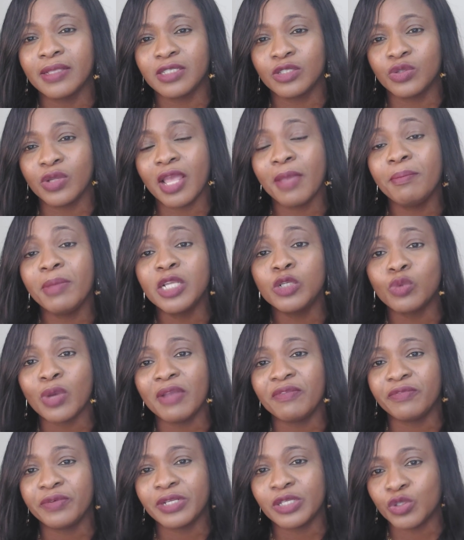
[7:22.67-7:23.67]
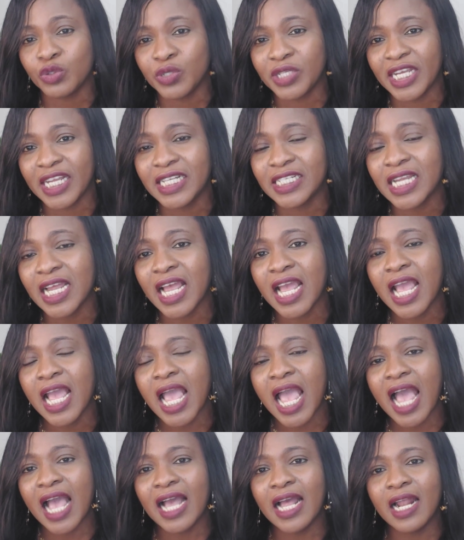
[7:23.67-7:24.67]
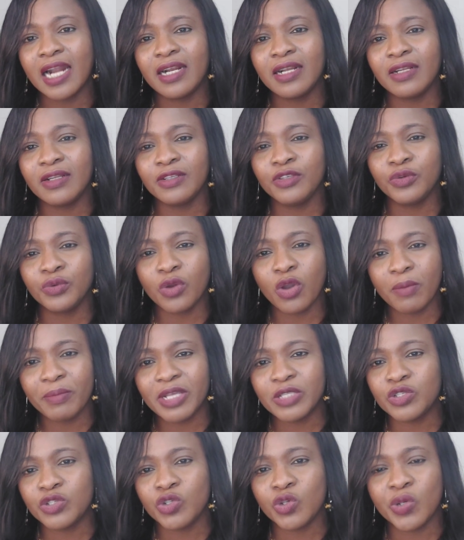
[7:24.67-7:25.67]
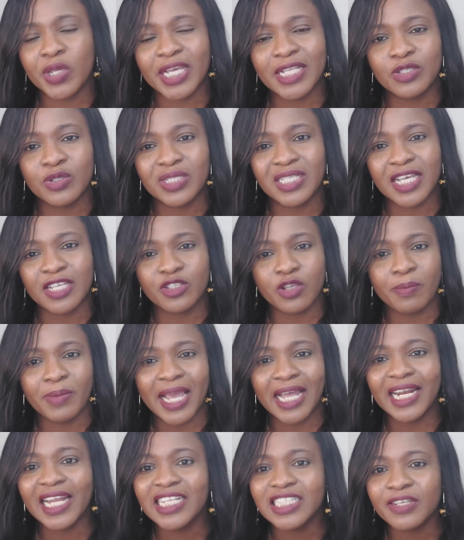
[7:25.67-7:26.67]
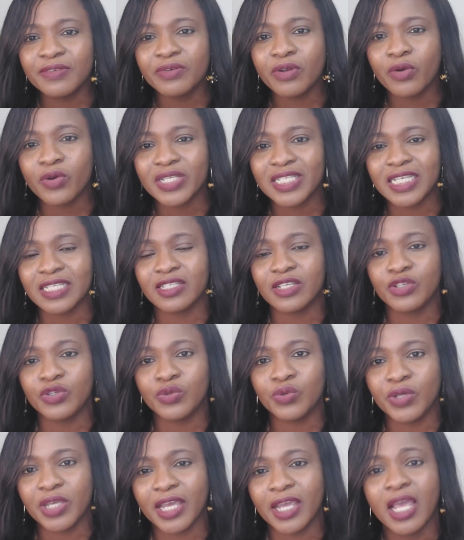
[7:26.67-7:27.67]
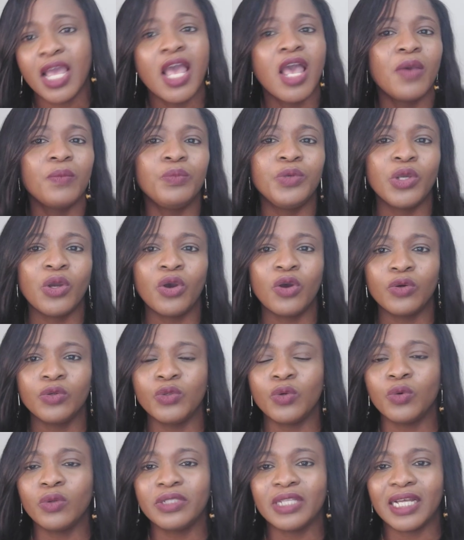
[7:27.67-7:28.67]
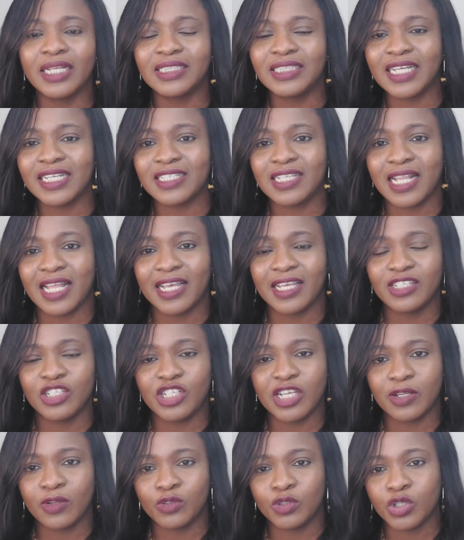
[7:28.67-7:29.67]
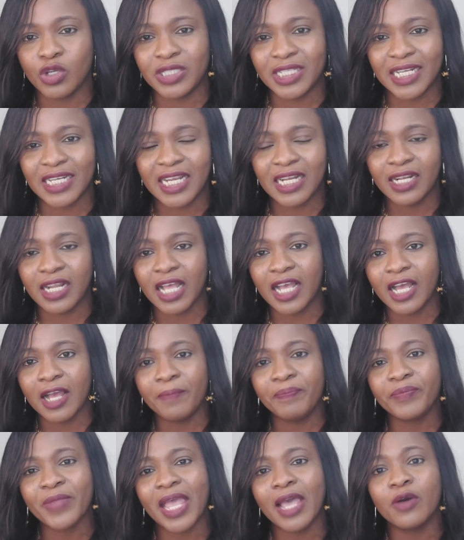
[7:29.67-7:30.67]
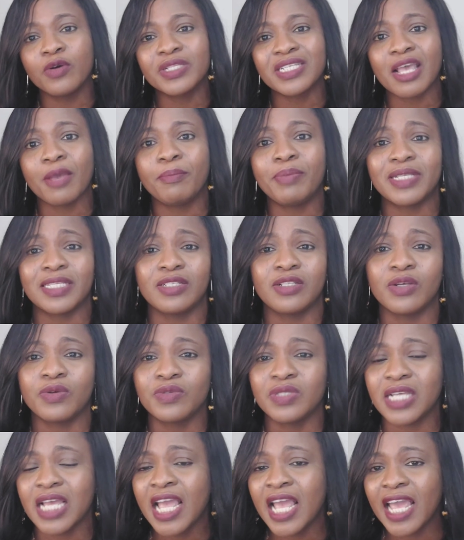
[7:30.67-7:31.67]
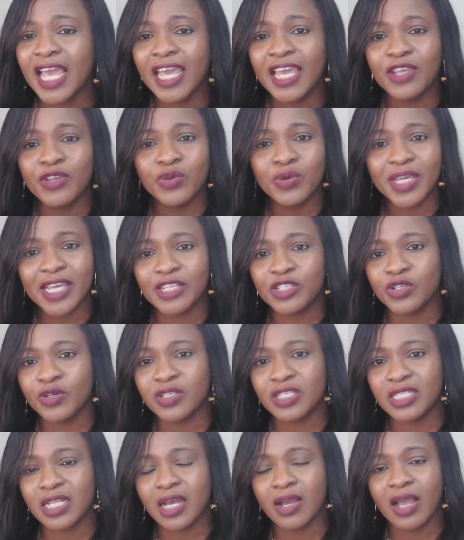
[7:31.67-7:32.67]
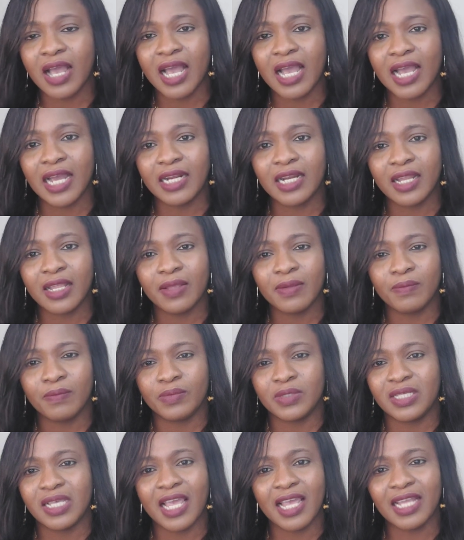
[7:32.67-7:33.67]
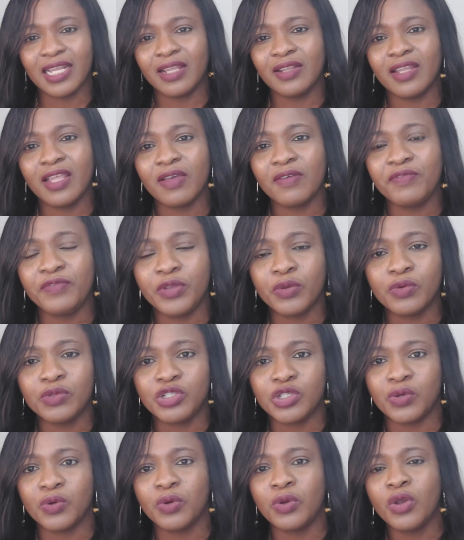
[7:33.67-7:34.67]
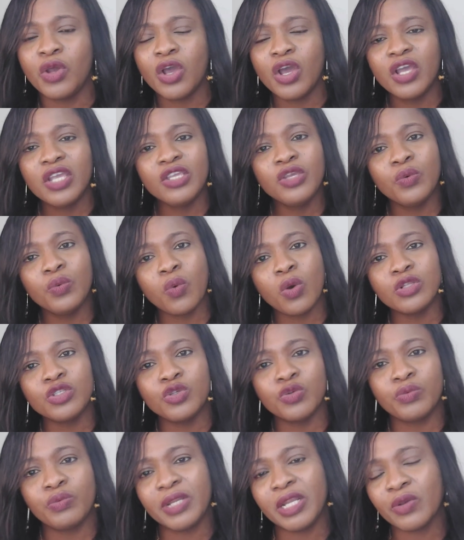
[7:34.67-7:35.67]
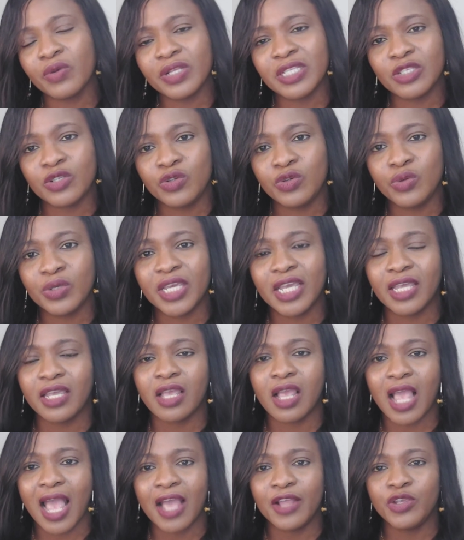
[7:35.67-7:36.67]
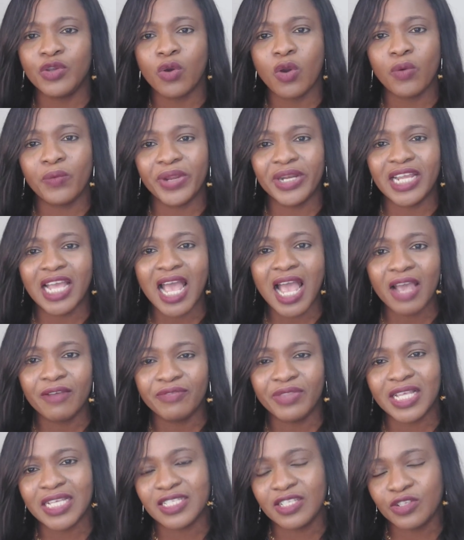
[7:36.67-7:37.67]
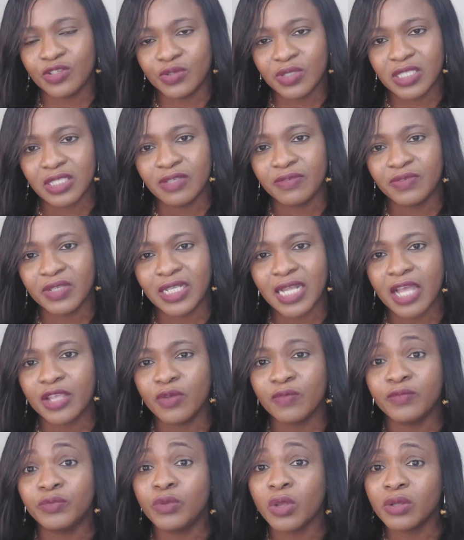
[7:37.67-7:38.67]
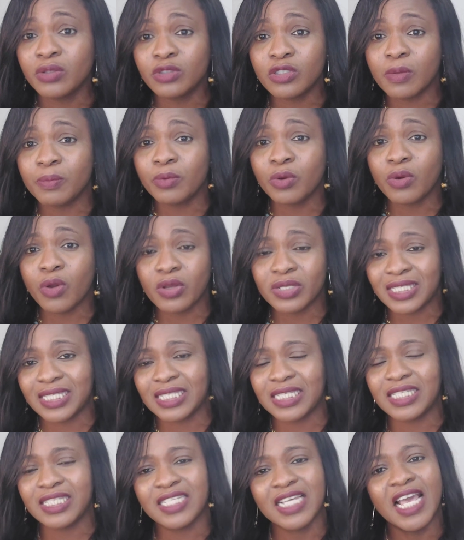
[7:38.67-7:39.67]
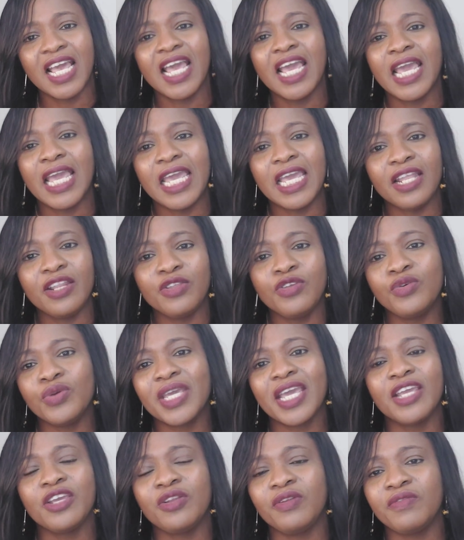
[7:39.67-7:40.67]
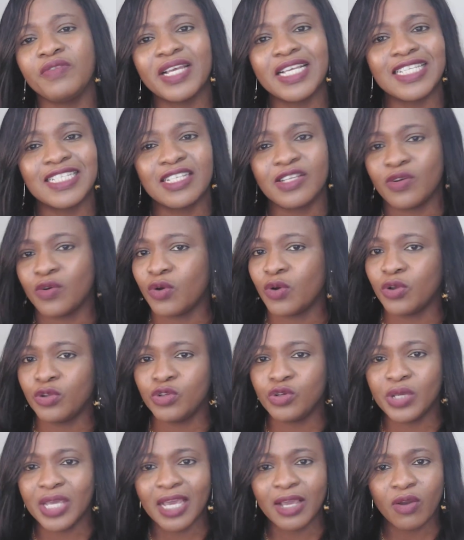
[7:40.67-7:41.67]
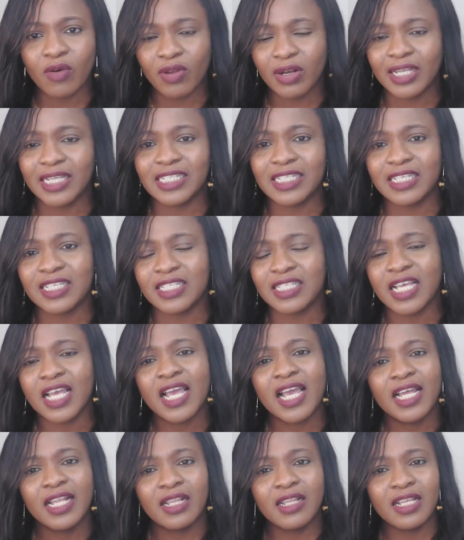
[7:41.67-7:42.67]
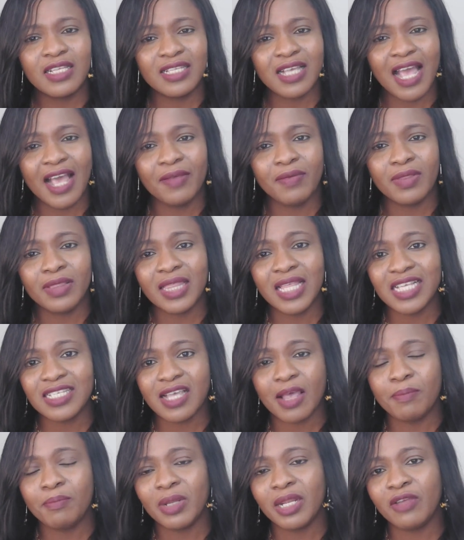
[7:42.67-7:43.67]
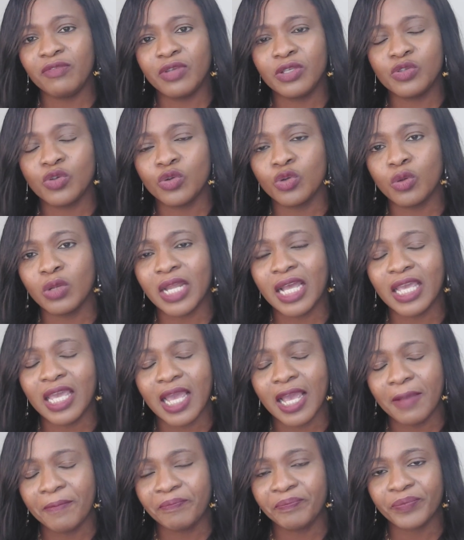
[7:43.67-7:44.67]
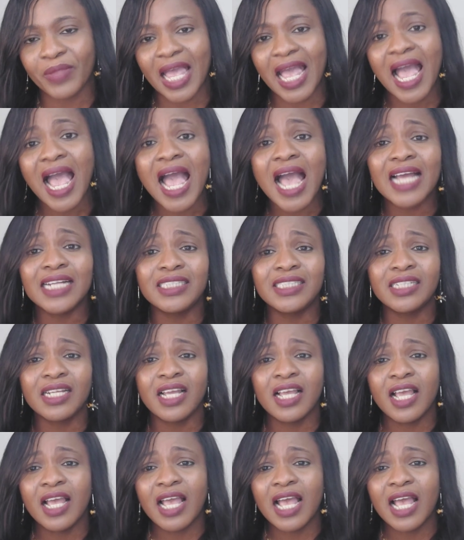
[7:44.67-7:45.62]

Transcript: it's a midwifery student and you come into UK to take some elective courses in UK, we all know that there's like shortage in healthcare personnel in UK just now. And say in the near future, you want to relocate to UK and you already have this in your CV that you've done some courses in UK university or UK colleges. This I believe is going to like add